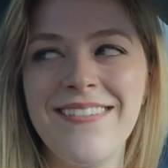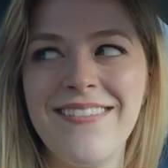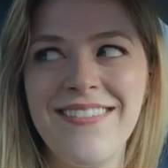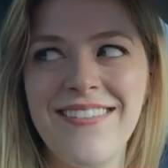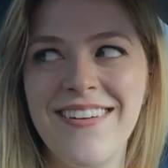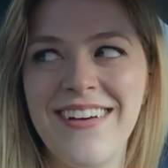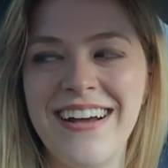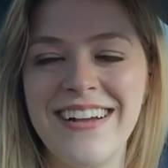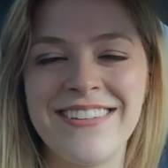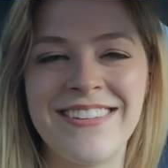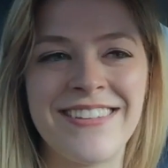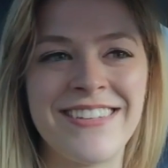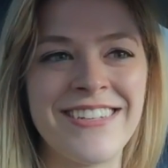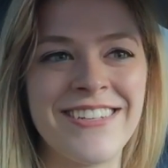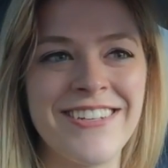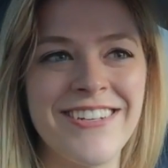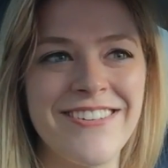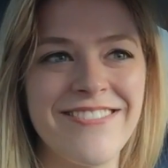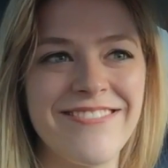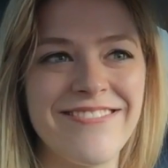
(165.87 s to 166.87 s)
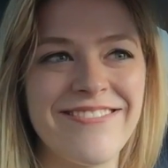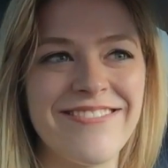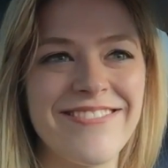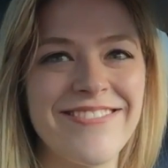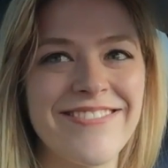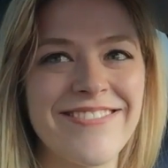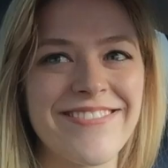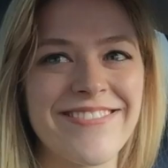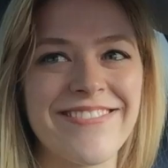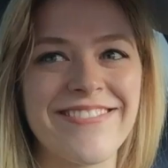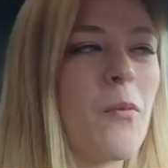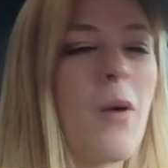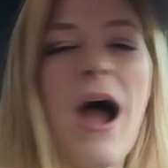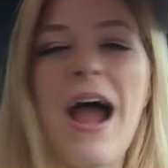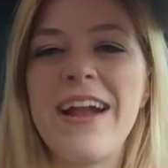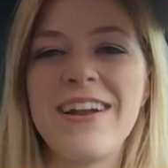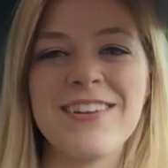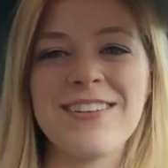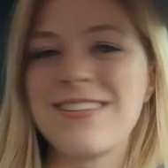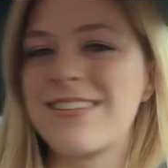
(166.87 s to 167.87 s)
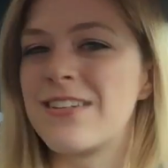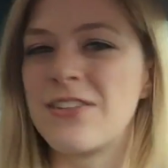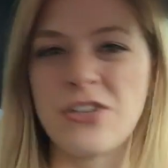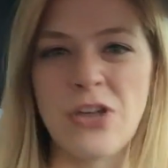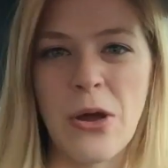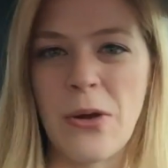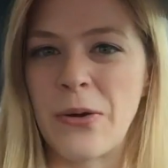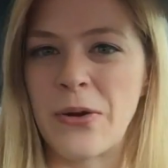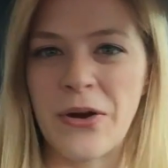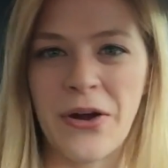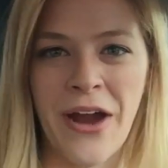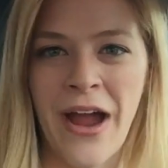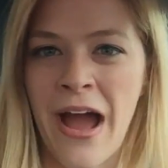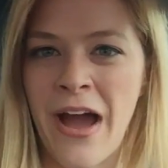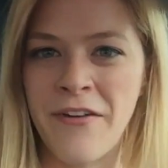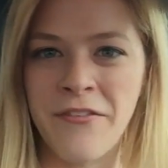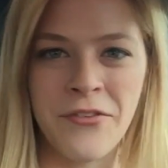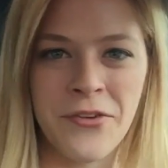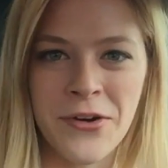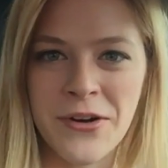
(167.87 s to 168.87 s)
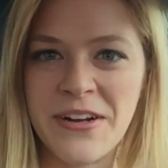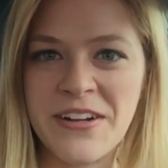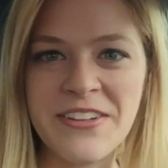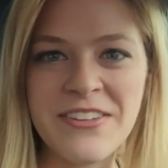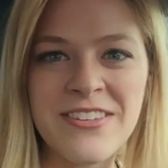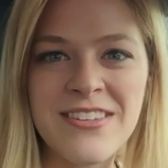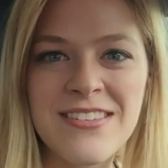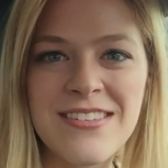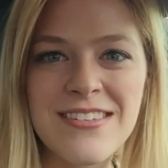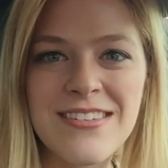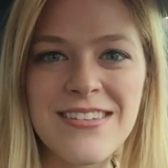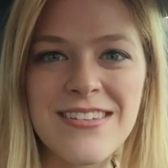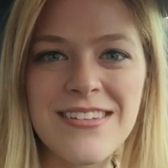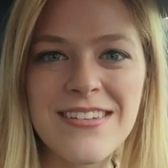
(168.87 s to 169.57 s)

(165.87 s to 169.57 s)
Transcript: oh, I still don't warm her. Why does the Joker have girls?